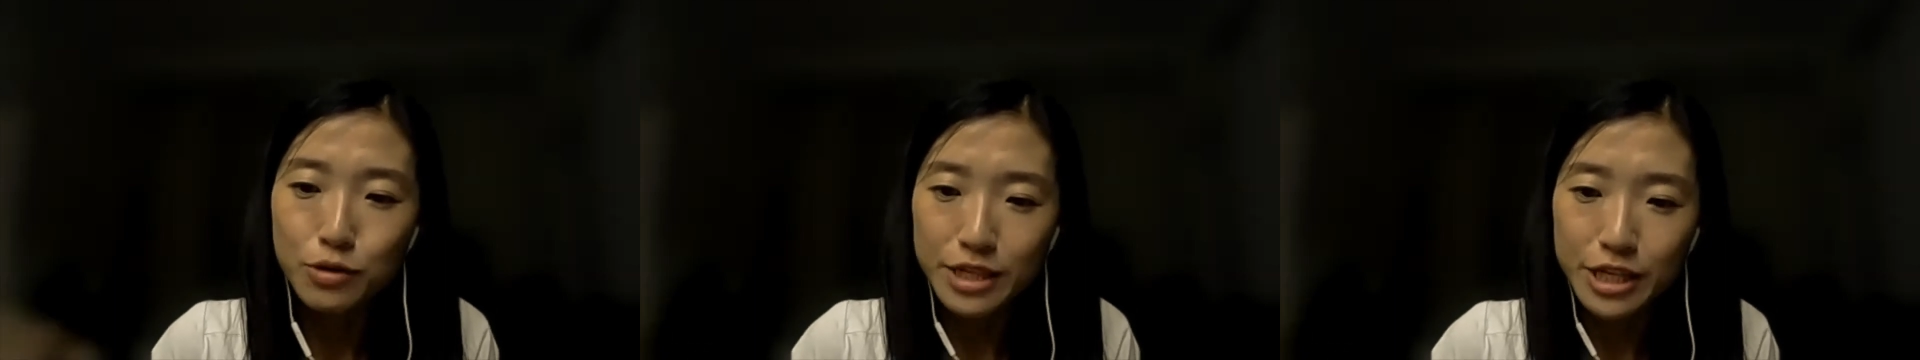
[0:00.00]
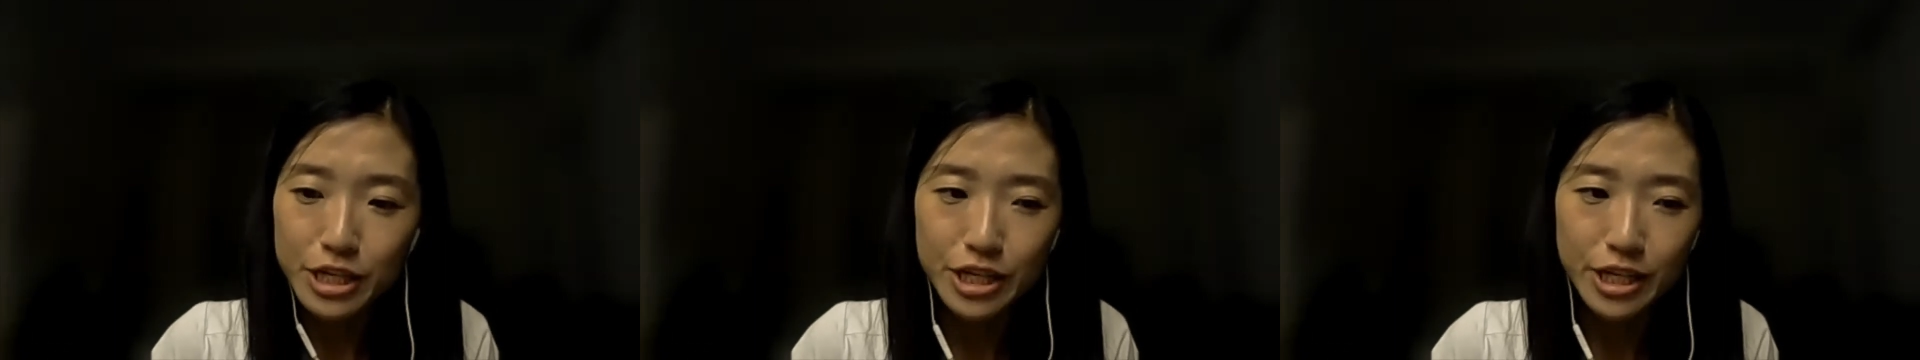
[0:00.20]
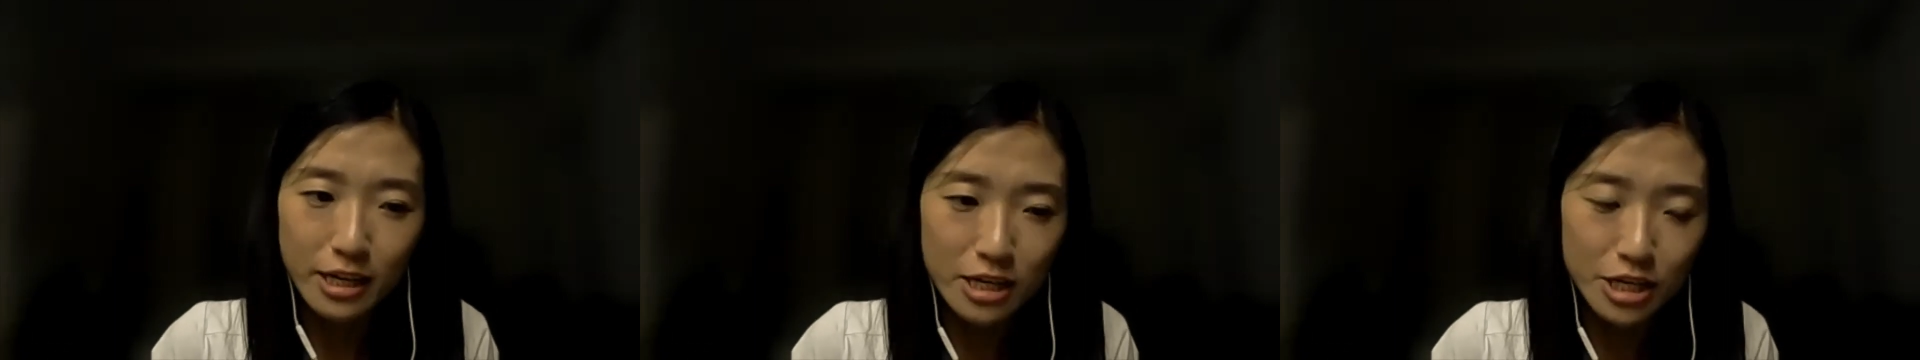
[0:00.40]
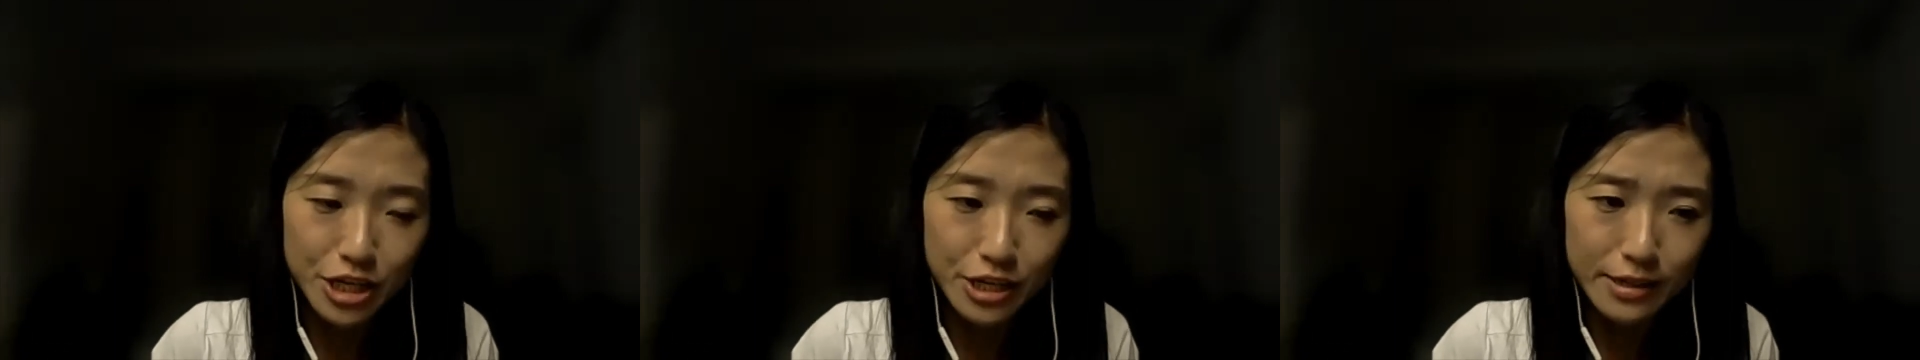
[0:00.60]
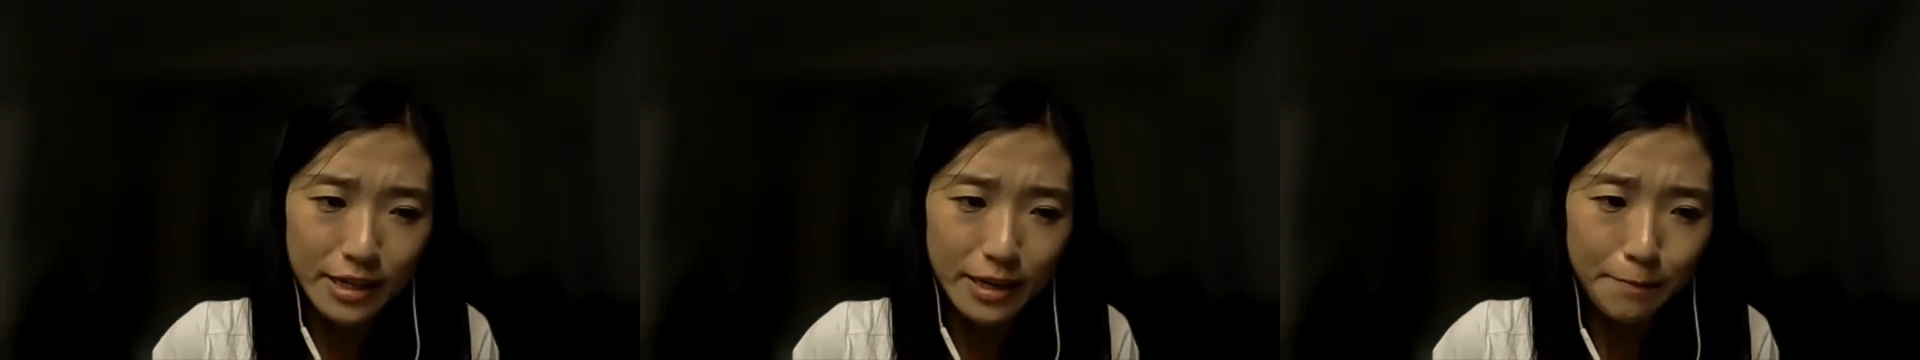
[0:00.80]
strategic
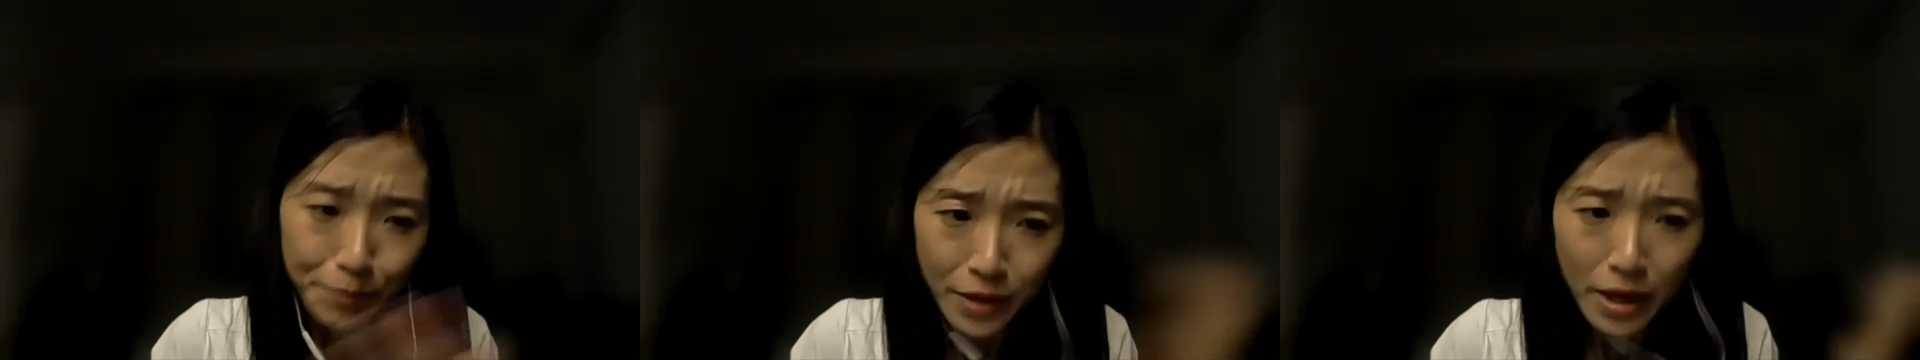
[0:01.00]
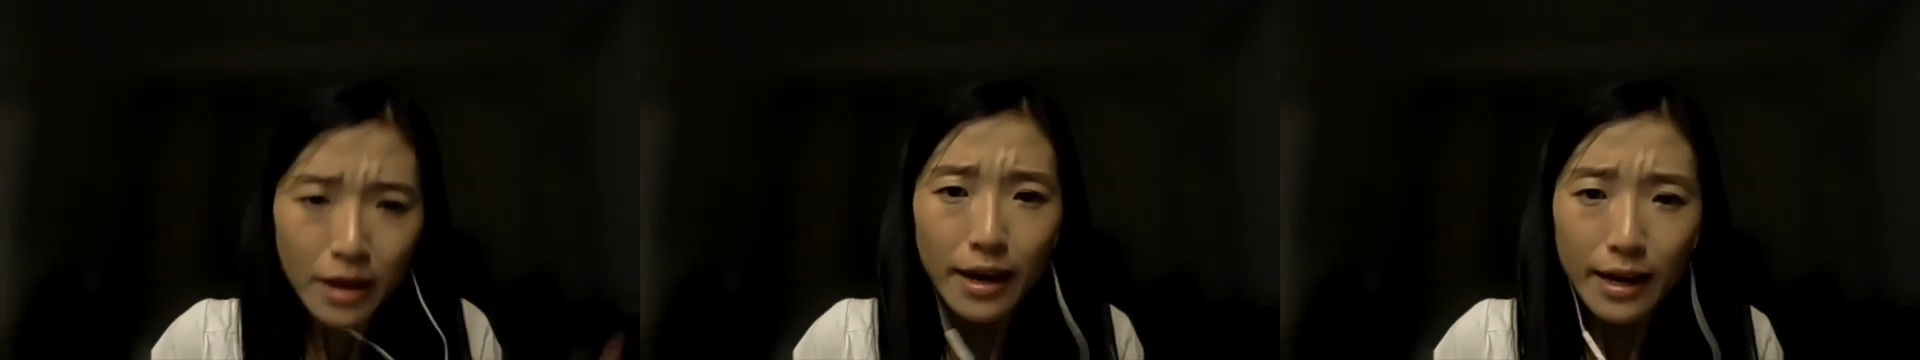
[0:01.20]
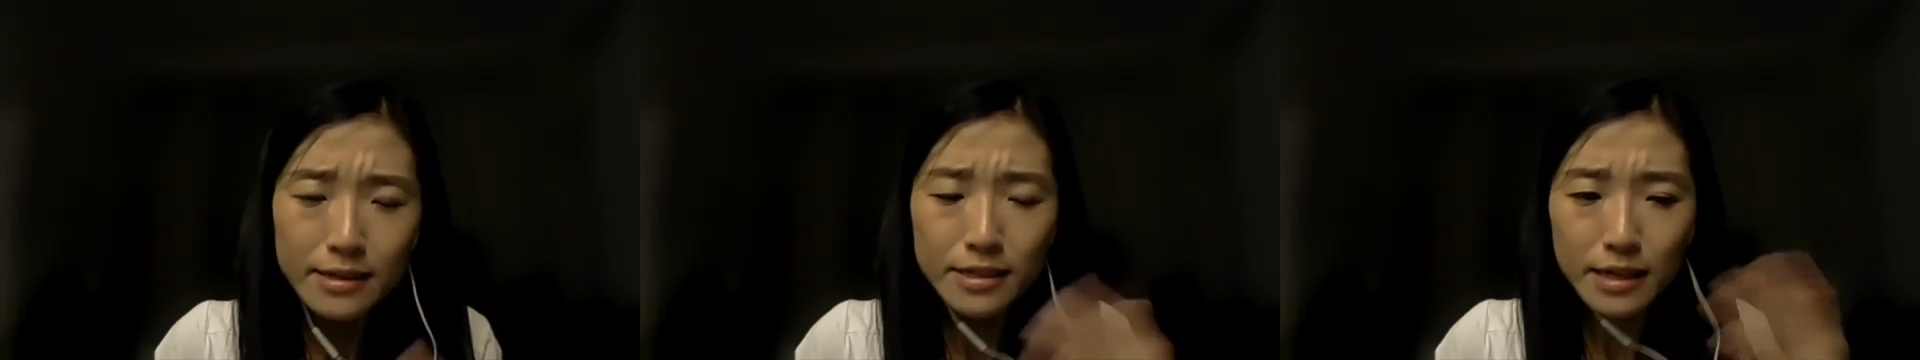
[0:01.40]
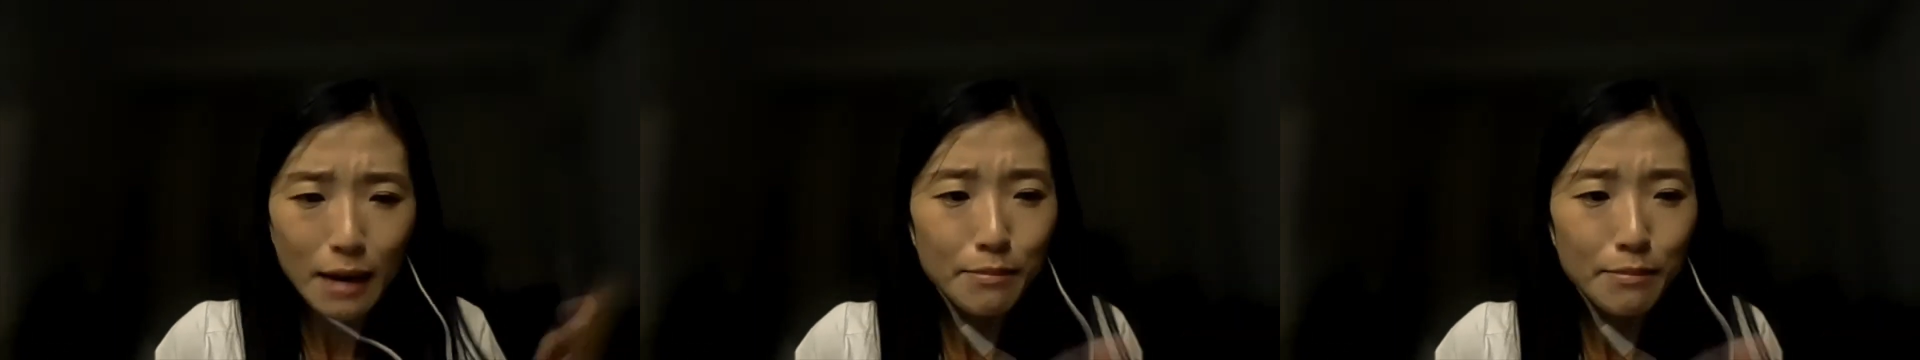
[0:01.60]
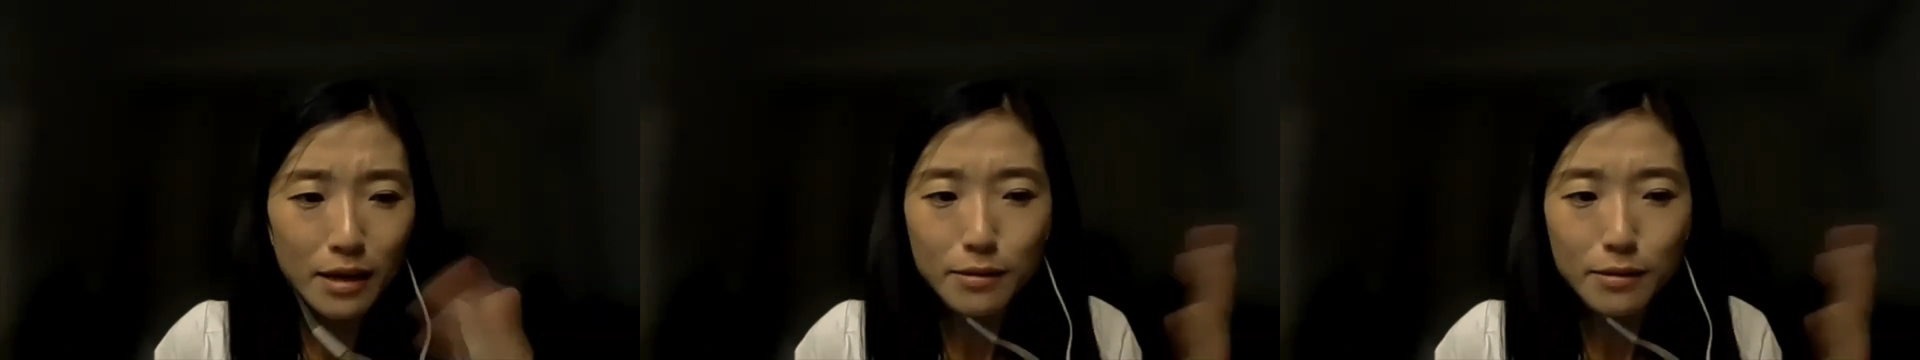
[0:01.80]
agenda. And